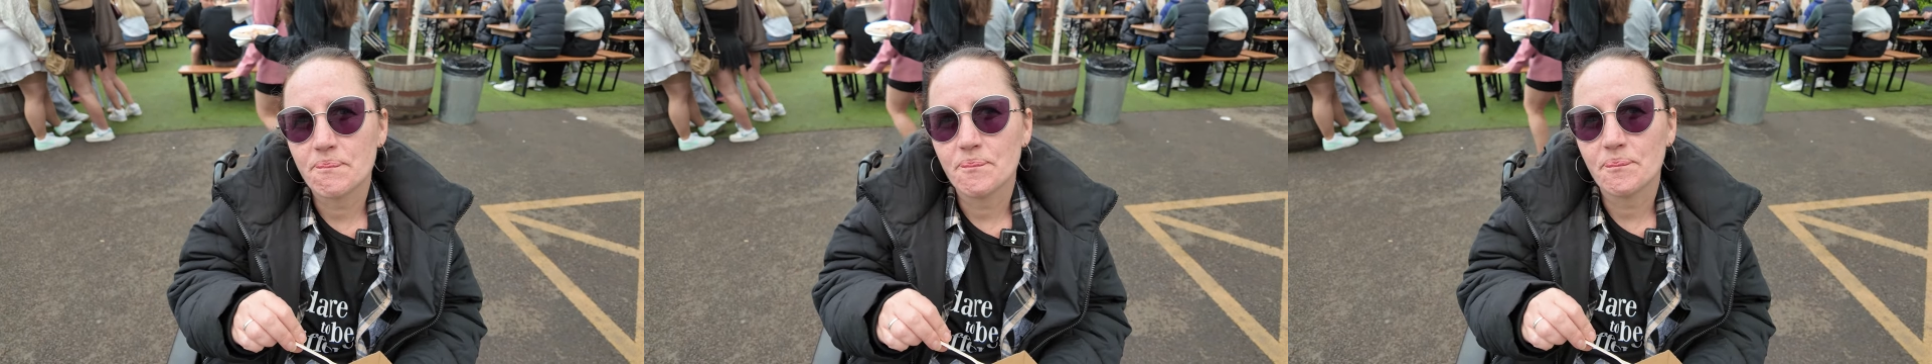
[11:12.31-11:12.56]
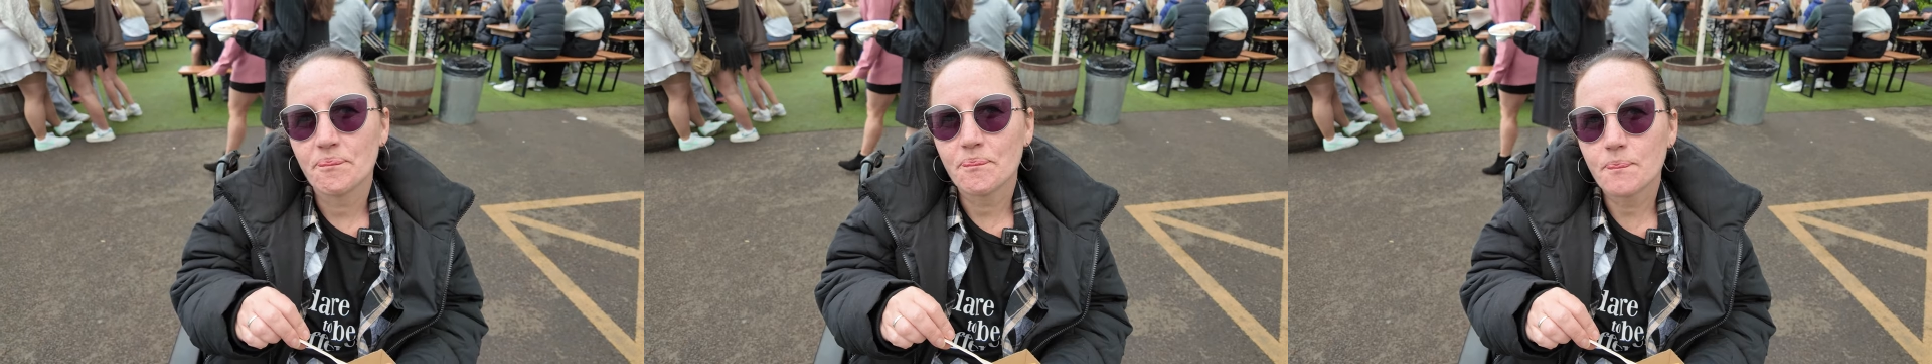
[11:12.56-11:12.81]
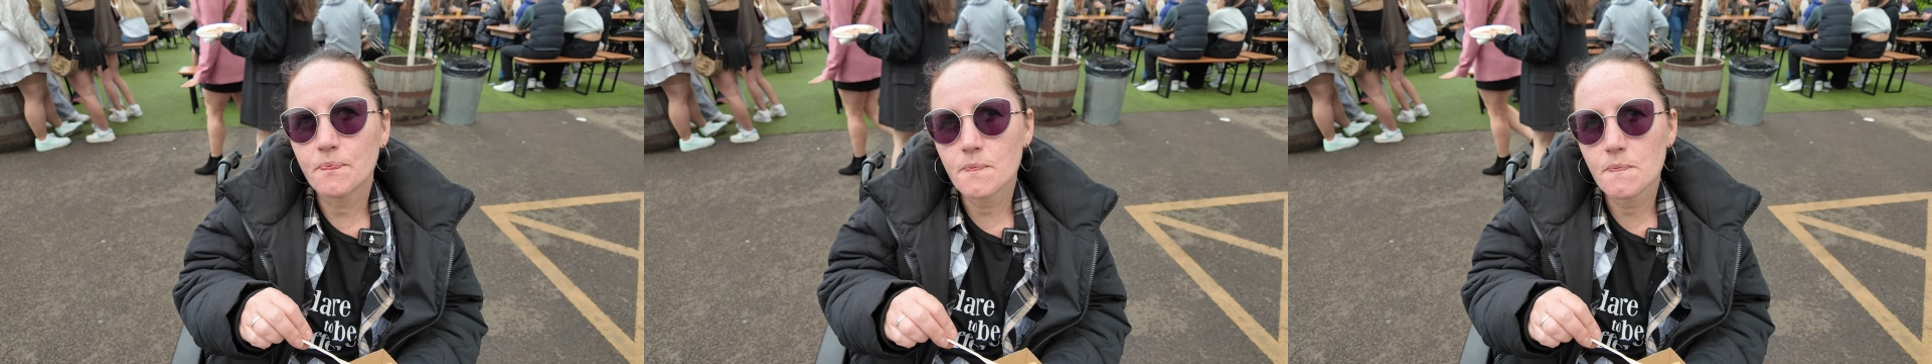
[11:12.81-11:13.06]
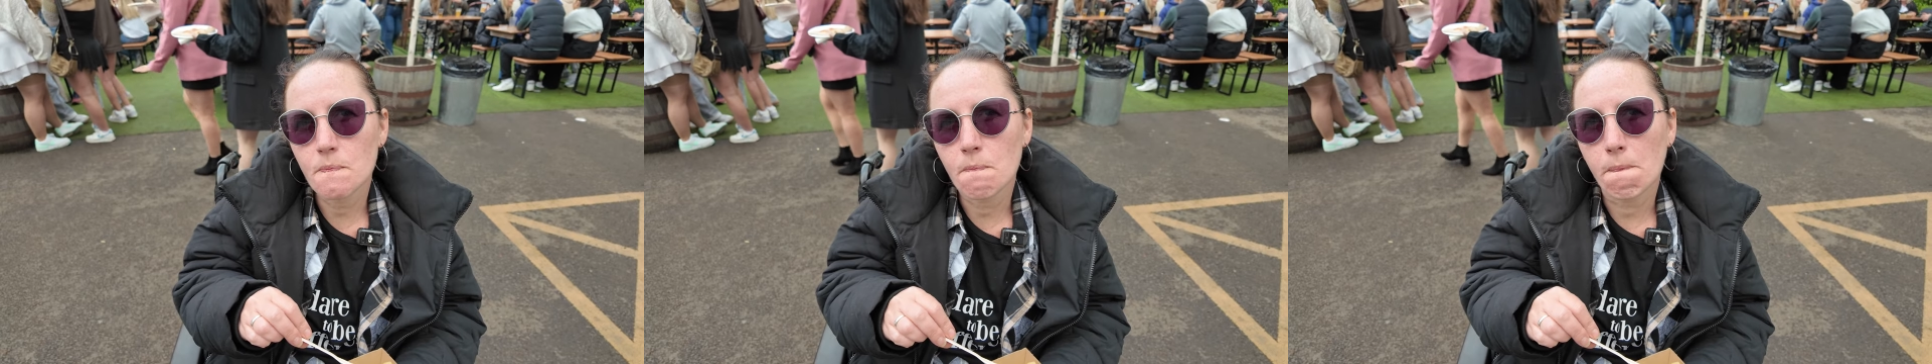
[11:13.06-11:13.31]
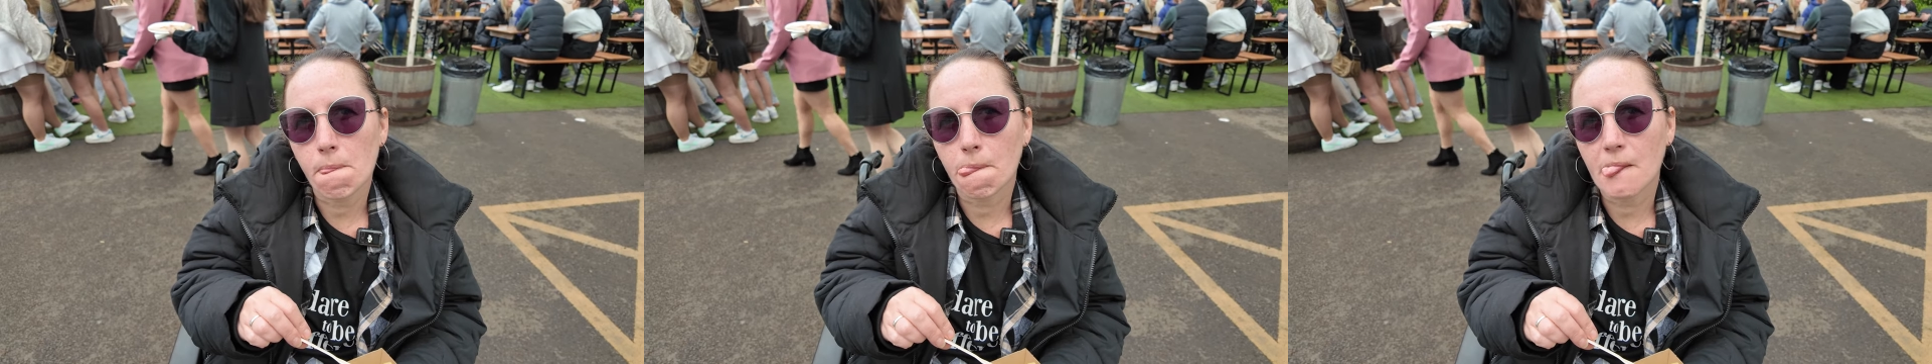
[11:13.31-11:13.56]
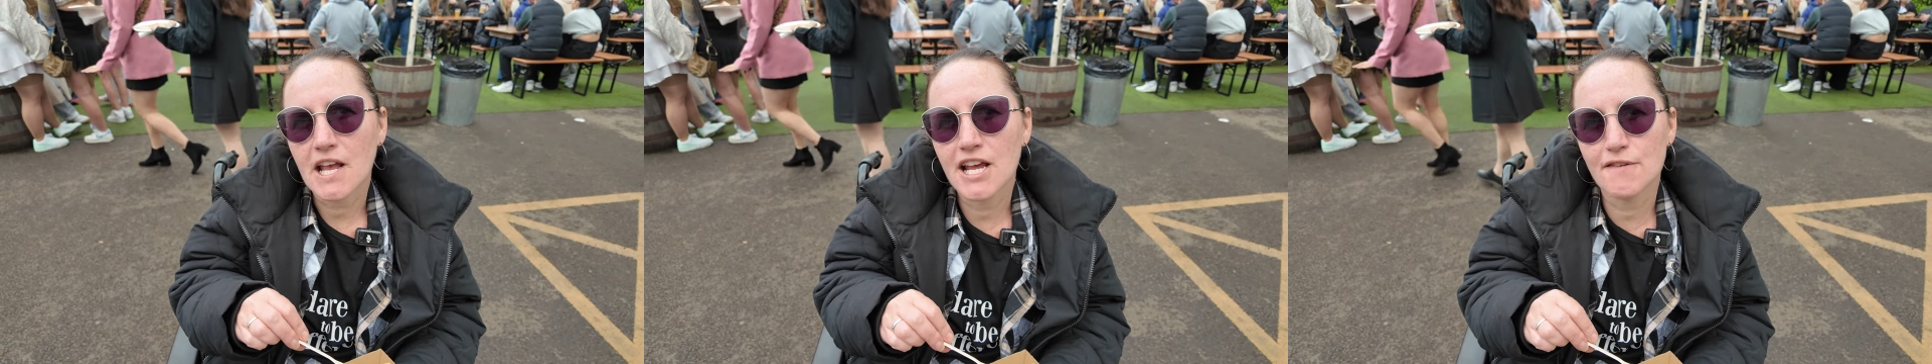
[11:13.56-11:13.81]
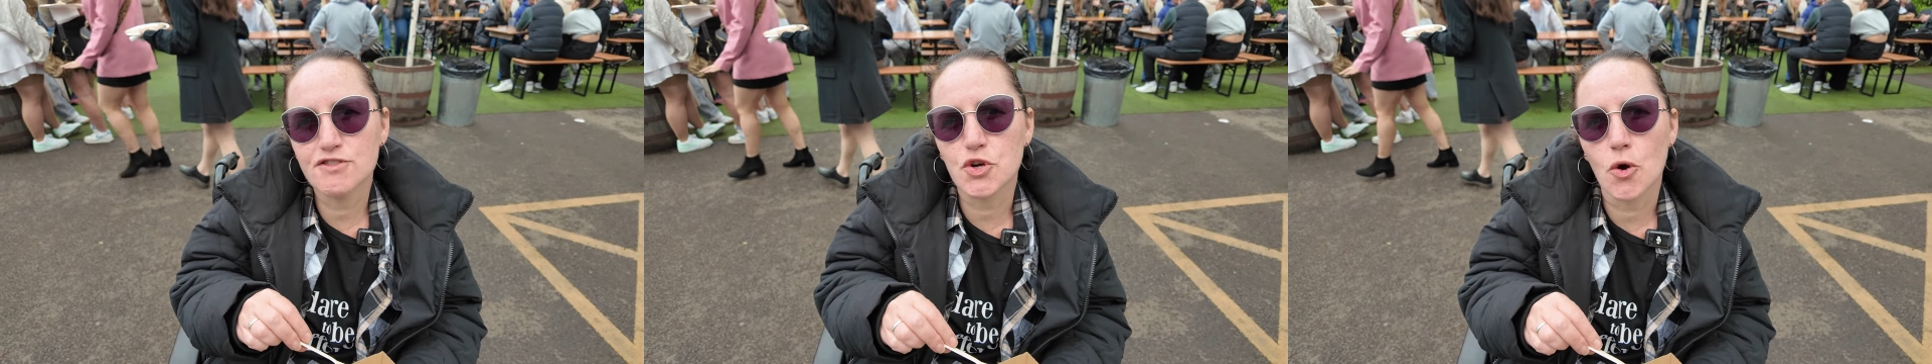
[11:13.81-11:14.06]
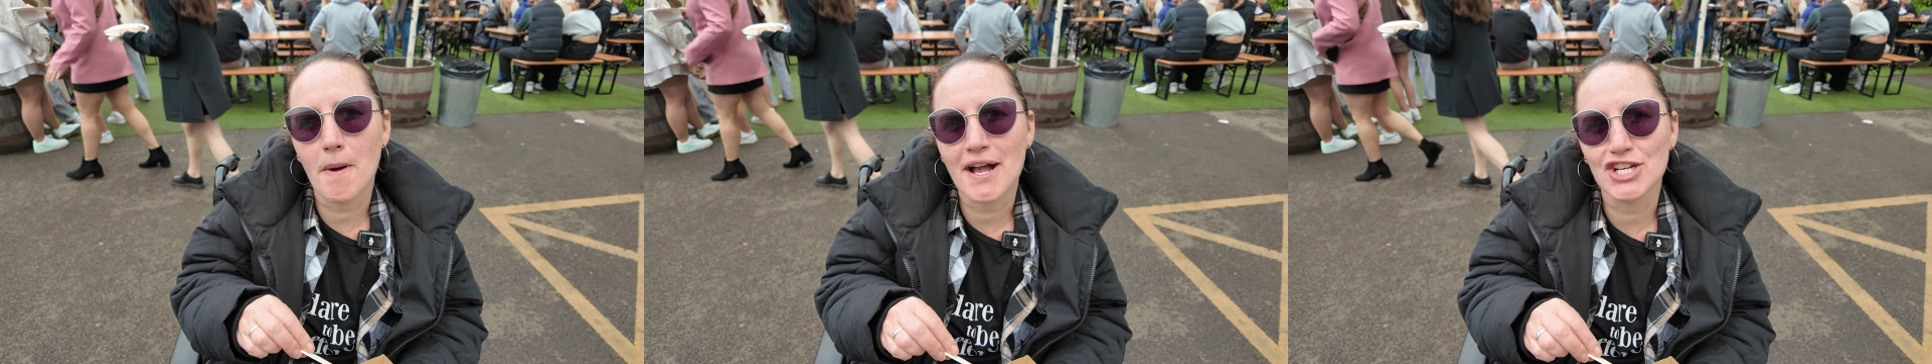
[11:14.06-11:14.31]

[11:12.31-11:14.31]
the crust place have to go back.